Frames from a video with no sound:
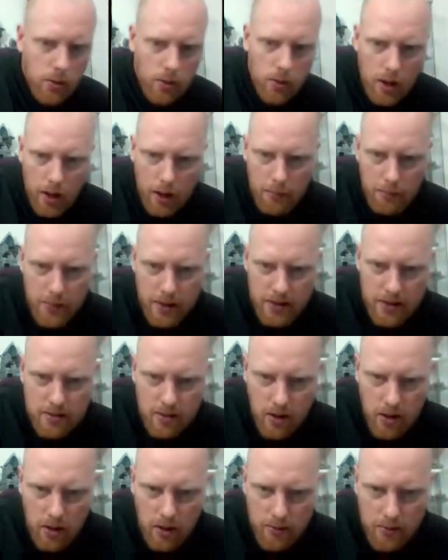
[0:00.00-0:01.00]
a mix
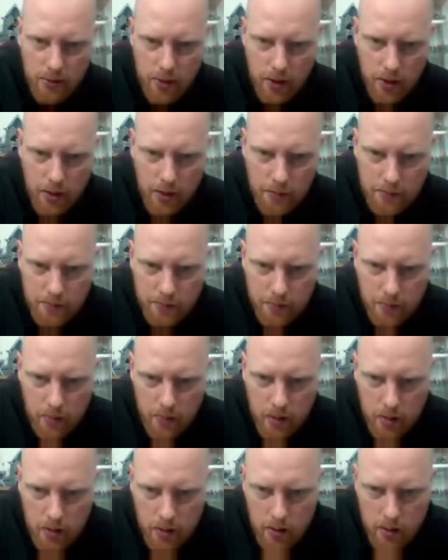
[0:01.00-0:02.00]
of
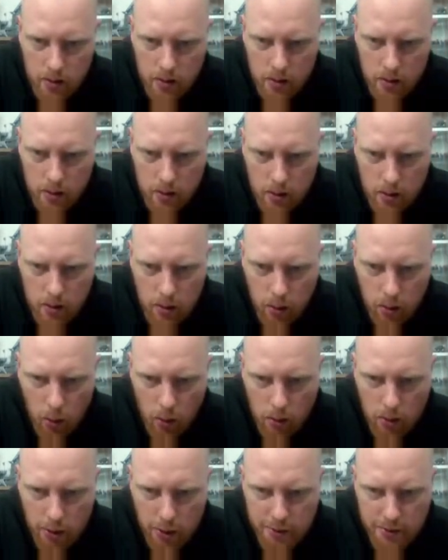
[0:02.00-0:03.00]

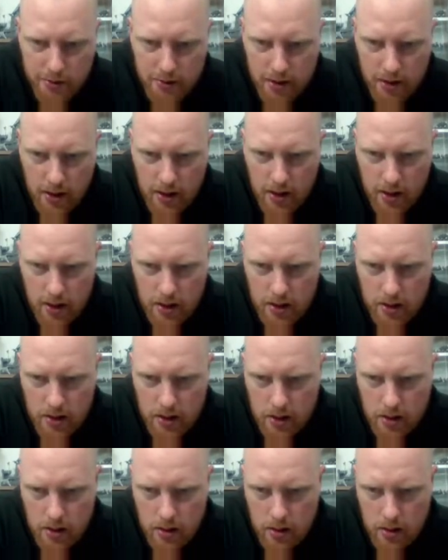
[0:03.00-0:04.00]
North Star
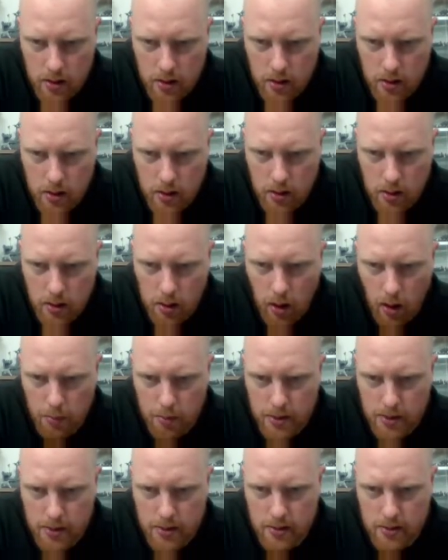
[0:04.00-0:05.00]

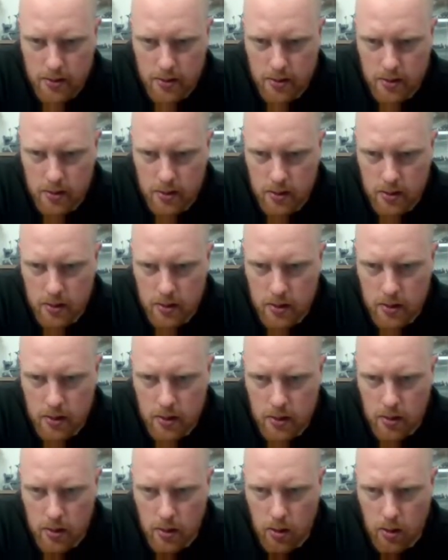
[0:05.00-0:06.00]
goblins,
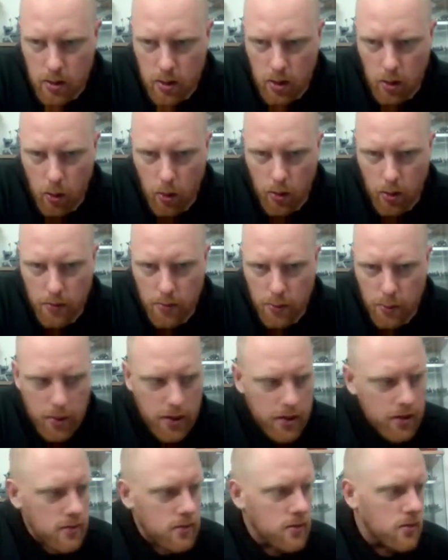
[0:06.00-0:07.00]
Lord of the
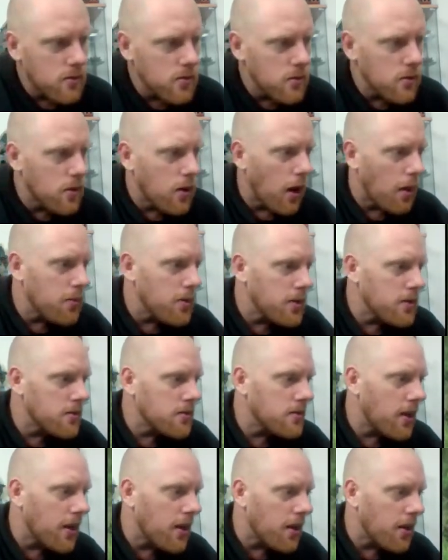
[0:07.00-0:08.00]
Rings
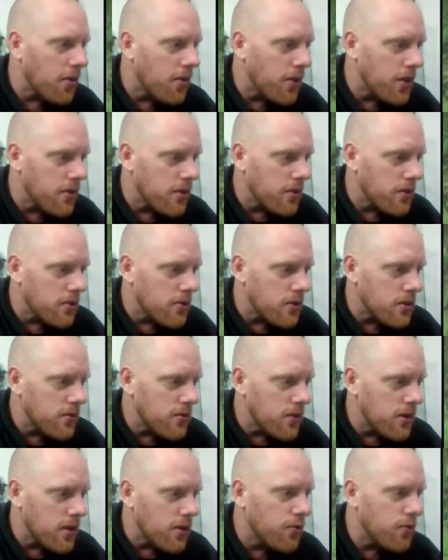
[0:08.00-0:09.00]
goblins, and I think there's
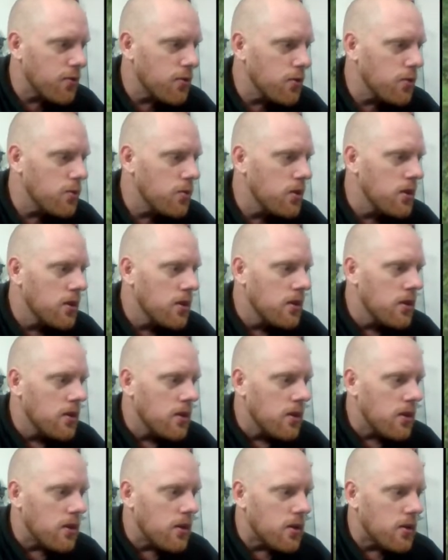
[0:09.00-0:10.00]
even a few
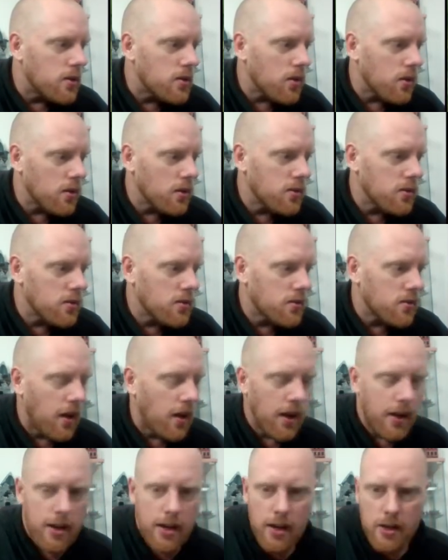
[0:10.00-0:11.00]
Dungeon
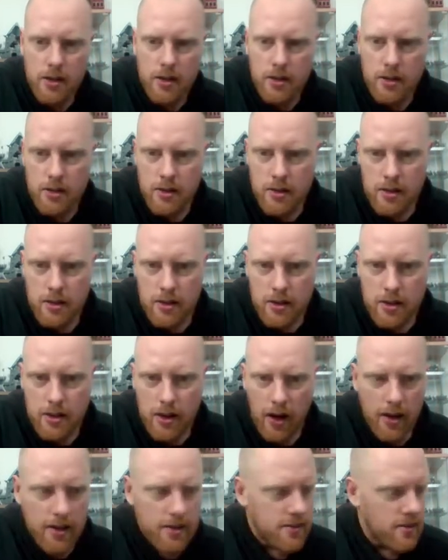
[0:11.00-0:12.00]
Saga
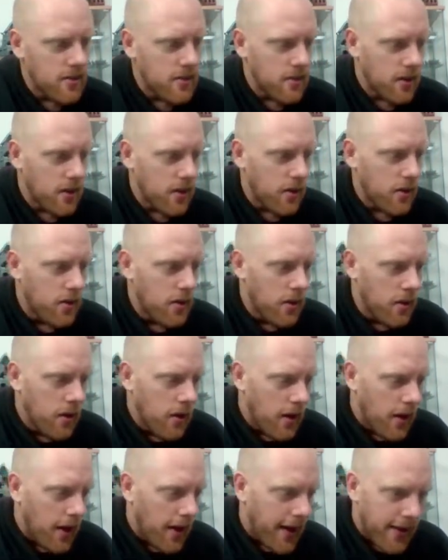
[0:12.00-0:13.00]
guys in there.
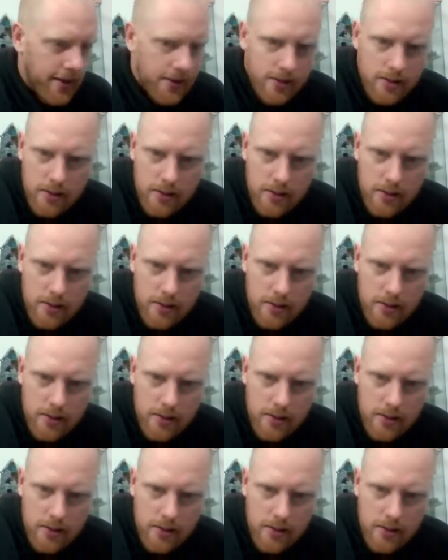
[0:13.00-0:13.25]
And